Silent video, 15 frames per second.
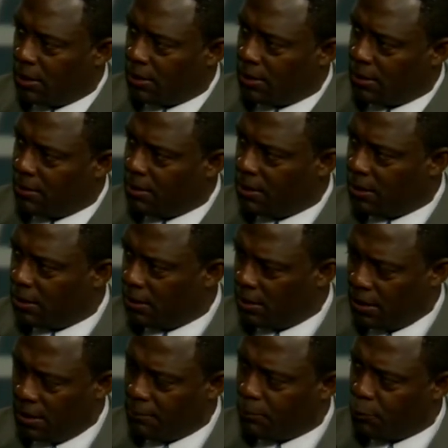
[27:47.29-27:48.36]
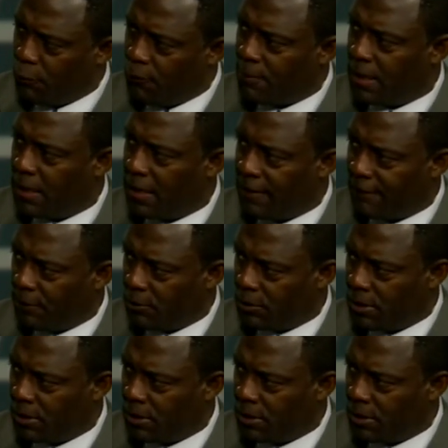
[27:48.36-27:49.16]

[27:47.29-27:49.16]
and some of this, the improvement efforts